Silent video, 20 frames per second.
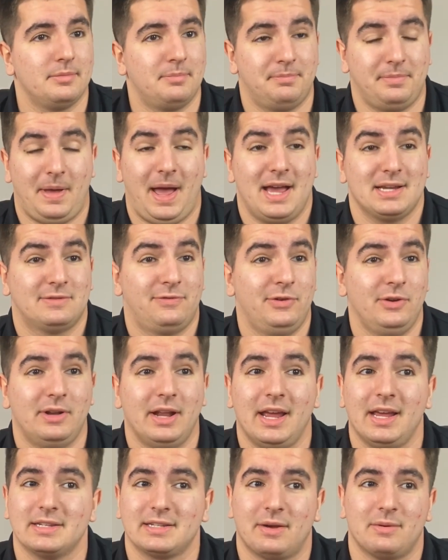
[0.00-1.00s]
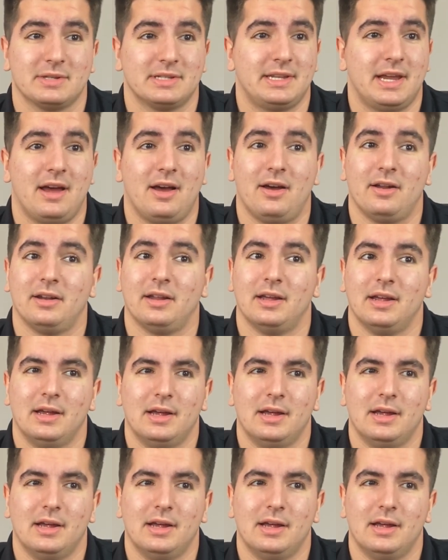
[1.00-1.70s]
past few days I was down,